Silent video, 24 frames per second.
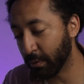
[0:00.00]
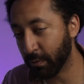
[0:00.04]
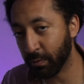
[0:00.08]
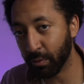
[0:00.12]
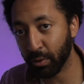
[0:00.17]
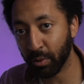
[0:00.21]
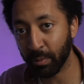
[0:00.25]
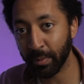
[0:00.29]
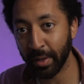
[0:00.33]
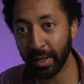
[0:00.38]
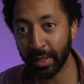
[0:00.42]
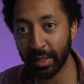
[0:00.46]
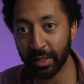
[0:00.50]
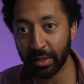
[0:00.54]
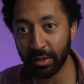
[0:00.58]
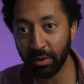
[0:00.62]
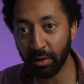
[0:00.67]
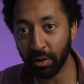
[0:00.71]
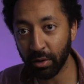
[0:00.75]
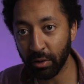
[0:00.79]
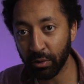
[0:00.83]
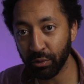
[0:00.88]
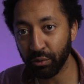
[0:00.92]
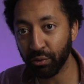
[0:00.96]
you're formatting
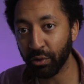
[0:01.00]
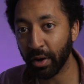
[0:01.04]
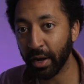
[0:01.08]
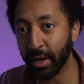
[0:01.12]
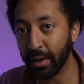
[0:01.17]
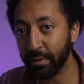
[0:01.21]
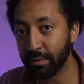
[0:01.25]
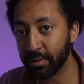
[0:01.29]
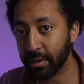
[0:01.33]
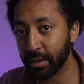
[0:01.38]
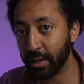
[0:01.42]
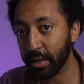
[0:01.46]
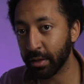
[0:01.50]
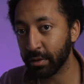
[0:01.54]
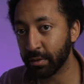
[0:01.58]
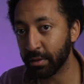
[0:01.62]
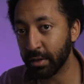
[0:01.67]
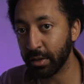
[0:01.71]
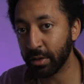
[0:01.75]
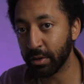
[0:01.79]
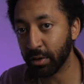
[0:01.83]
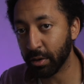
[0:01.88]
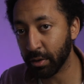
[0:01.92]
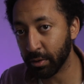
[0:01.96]
hard drives and
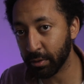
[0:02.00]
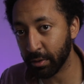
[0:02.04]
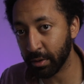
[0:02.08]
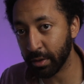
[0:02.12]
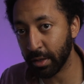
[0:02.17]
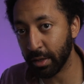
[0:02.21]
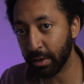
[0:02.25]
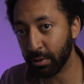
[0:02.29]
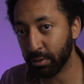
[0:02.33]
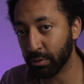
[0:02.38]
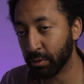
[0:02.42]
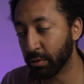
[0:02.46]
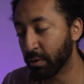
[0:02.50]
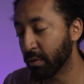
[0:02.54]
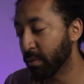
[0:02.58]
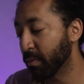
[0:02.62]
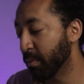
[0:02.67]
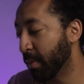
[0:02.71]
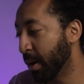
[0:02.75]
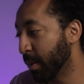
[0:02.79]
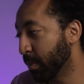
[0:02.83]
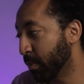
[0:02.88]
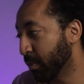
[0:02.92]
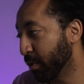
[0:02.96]
SD cards and any sort
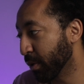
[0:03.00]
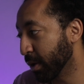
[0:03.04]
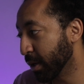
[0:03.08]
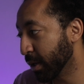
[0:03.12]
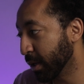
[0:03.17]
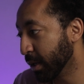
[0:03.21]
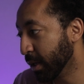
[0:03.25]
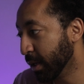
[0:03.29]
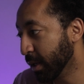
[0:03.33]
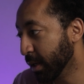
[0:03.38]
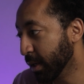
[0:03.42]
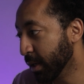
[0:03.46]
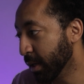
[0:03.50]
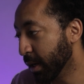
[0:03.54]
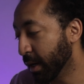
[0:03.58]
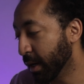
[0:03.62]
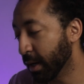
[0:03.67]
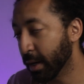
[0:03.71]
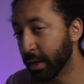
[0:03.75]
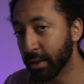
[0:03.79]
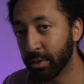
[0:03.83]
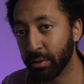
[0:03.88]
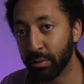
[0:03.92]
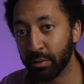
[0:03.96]
of memory,
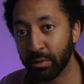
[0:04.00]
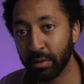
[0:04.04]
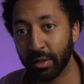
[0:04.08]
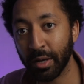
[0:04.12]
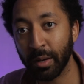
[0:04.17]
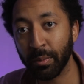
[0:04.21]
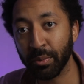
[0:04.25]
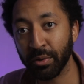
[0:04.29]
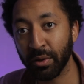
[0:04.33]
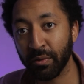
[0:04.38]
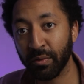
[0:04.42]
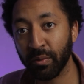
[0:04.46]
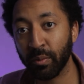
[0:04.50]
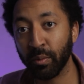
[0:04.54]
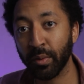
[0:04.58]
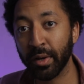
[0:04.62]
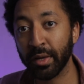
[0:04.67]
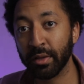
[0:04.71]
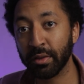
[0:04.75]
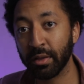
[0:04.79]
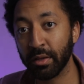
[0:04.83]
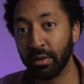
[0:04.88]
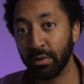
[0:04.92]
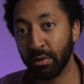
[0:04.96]
there's a couple different
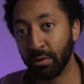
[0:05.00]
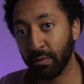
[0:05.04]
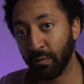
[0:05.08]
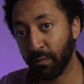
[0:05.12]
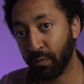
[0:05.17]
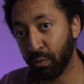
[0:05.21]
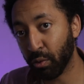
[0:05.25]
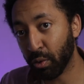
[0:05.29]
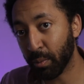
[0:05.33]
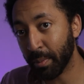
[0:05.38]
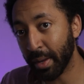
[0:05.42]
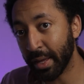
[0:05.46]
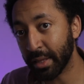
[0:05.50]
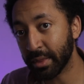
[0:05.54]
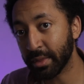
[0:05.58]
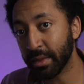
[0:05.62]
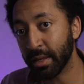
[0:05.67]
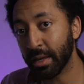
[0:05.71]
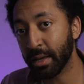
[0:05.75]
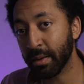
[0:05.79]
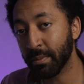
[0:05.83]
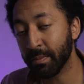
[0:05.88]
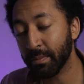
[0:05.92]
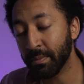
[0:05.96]
ways that you can format
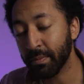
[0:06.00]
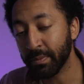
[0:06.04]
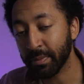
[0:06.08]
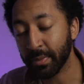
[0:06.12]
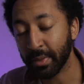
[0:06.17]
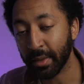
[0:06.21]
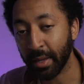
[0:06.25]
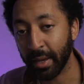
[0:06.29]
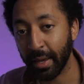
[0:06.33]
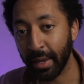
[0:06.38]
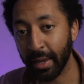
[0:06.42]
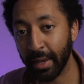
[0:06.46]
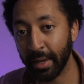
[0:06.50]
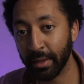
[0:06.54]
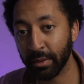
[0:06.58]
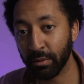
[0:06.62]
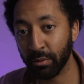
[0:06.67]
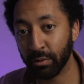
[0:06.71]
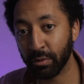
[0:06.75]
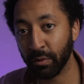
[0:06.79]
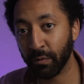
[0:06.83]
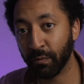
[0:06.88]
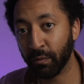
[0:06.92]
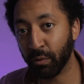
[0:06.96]
them. And
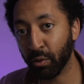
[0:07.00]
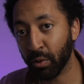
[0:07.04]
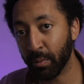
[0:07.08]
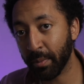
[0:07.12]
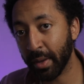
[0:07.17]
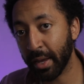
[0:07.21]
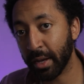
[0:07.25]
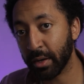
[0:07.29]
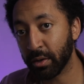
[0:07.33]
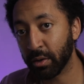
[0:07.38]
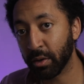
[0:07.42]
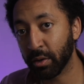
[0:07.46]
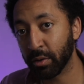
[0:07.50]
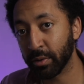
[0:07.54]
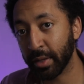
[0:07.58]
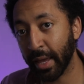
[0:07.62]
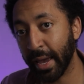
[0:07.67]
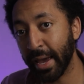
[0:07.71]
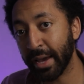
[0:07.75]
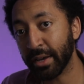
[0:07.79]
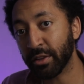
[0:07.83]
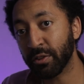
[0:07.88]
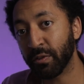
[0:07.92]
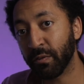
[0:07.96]
there's a format called
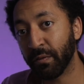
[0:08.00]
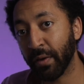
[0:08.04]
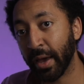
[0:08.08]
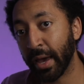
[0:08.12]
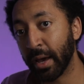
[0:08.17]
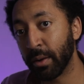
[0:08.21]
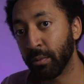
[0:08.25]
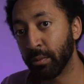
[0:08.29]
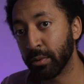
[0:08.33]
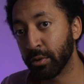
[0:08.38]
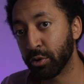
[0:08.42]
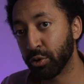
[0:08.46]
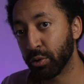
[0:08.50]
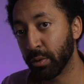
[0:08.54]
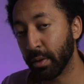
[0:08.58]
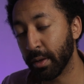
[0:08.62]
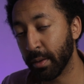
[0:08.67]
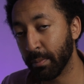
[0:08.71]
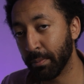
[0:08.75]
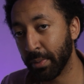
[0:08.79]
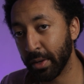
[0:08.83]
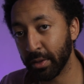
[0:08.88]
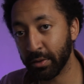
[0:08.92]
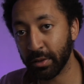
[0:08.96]
XFAT, which
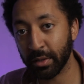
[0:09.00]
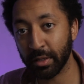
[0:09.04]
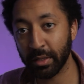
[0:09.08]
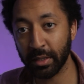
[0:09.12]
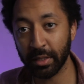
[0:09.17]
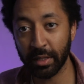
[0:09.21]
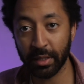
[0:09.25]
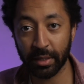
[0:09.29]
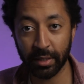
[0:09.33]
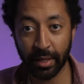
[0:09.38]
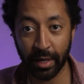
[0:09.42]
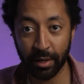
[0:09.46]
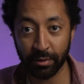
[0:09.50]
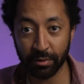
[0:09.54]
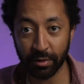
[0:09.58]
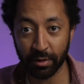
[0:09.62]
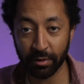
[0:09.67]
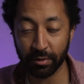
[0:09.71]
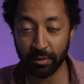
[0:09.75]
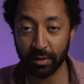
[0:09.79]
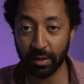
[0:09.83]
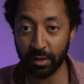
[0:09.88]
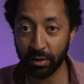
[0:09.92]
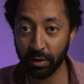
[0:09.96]
basically allows
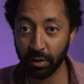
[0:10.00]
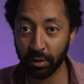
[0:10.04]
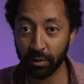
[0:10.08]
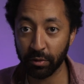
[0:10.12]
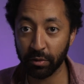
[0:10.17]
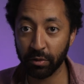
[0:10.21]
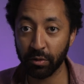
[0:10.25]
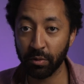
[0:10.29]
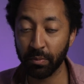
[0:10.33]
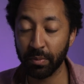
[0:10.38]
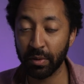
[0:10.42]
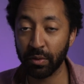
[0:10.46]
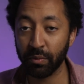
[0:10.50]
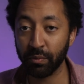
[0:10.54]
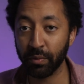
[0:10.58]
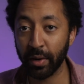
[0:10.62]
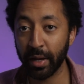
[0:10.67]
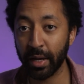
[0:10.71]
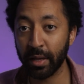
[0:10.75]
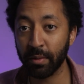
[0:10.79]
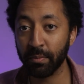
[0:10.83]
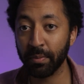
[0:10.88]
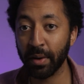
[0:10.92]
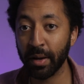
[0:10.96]
SD cards to be
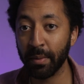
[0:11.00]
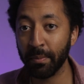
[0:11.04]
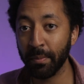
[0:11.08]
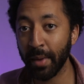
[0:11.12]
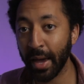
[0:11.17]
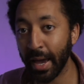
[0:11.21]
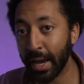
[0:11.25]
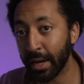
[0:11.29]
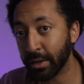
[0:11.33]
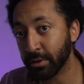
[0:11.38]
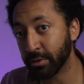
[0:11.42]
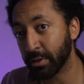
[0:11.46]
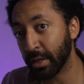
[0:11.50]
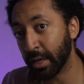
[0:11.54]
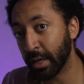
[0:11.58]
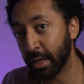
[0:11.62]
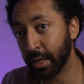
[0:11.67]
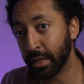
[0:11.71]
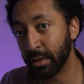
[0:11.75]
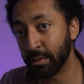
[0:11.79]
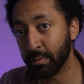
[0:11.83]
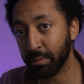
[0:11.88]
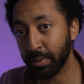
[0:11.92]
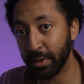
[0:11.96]
read by Macs
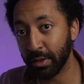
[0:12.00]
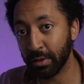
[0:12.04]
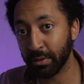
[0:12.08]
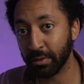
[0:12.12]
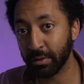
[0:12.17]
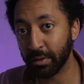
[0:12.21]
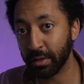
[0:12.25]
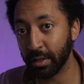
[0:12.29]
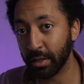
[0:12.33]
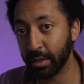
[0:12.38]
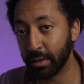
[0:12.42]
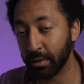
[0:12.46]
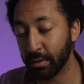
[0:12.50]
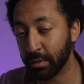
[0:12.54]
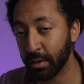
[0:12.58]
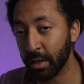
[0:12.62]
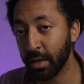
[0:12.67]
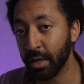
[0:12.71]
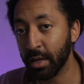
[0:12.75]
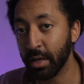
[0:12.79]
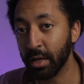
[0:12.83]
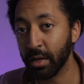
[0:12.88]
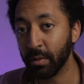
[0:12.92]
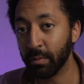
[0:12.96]
and PCs.
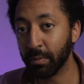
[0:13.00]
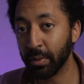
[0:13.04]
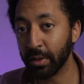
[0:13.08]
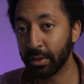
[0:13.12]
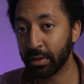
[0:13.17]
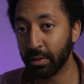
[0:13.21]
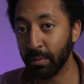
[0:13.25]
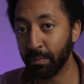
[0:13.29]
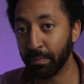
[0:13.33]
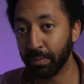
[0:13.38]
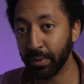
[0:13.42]
But the